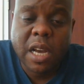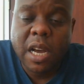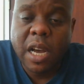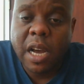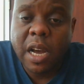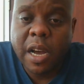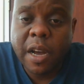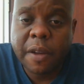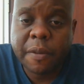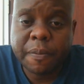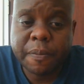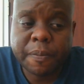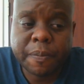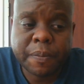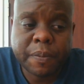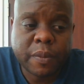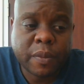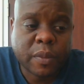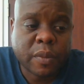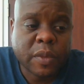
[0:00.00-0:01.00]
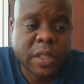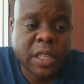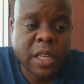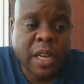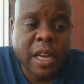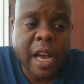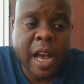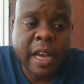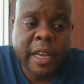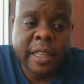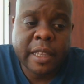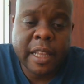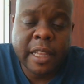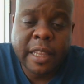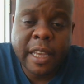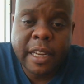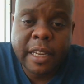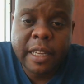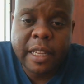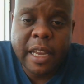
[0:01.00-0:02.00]
Um, and
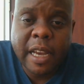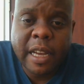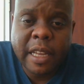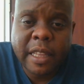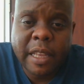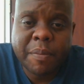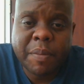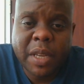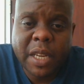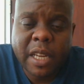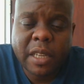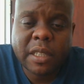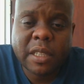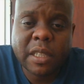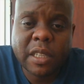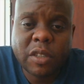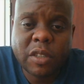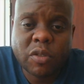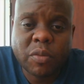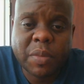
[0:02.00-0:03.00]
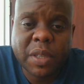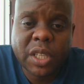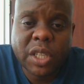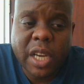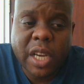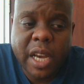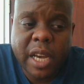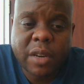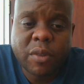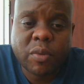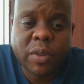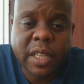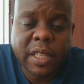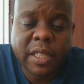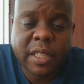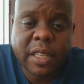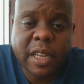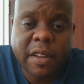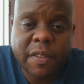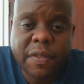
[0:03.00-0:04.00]
then the minutes need to be shared with the
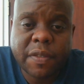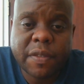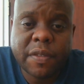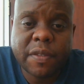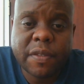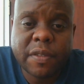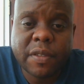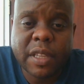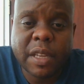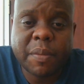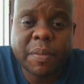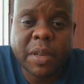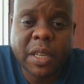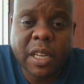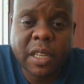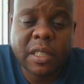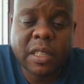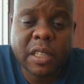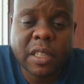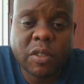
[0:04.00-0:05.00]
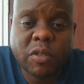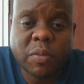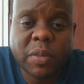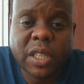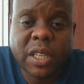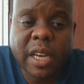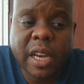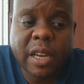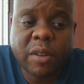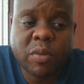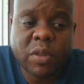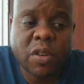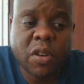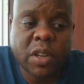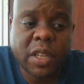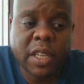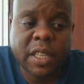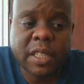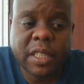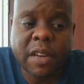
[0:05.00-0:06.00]
staff. The minutes need to be shared with
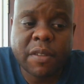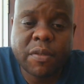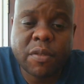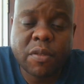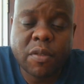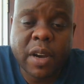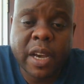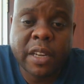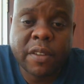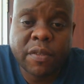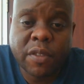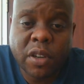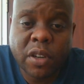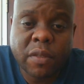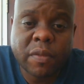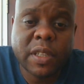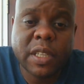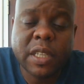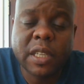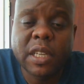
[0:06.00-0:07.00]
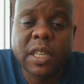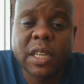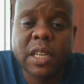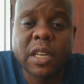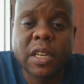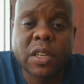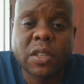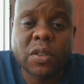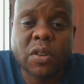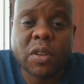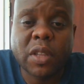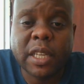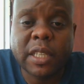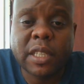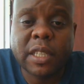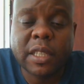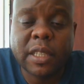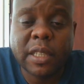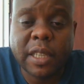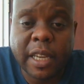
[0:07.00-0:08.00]
all the staff who are involved, so
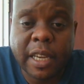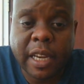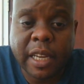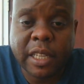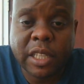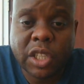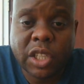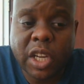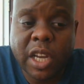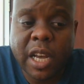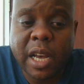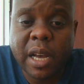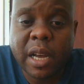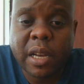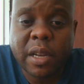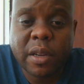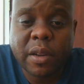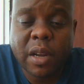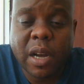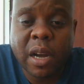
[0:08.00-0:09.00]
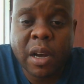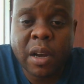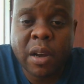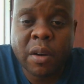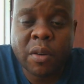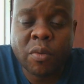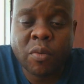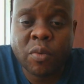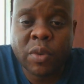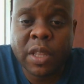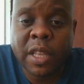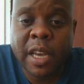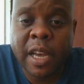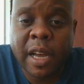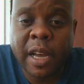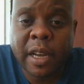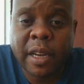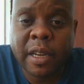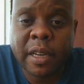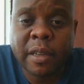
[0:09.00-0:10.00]
that they can share with
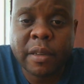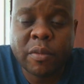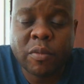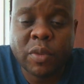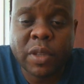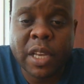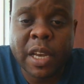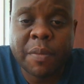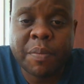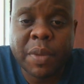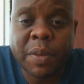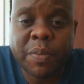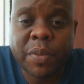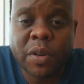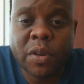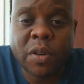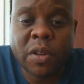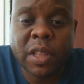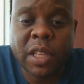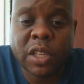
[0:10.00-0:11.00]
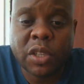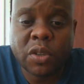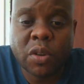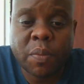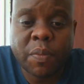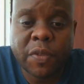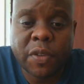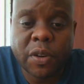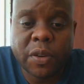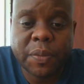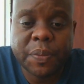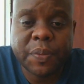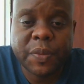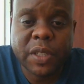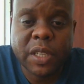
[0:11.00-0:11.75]
their people on the shop floor.